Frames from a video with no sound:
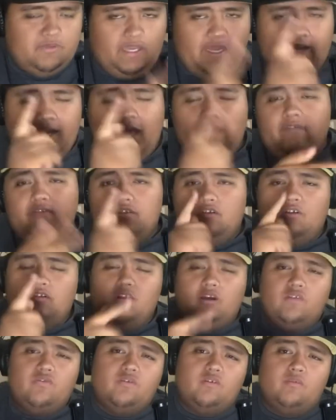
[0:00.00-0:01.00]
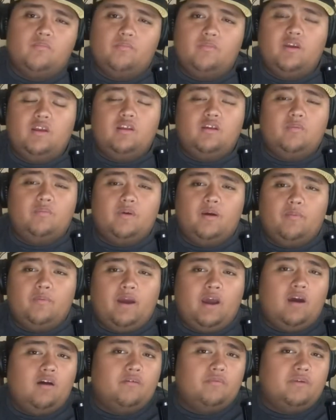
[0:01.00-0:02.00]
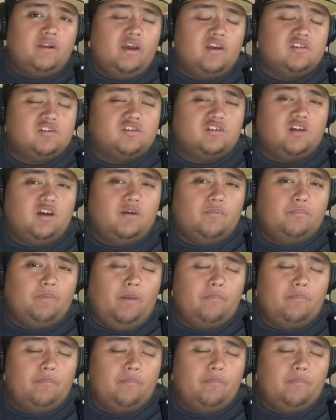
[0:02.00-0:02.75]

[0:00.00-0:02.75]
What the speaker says: I'm sorry, that dude look familiar, bro, but I'm not sure.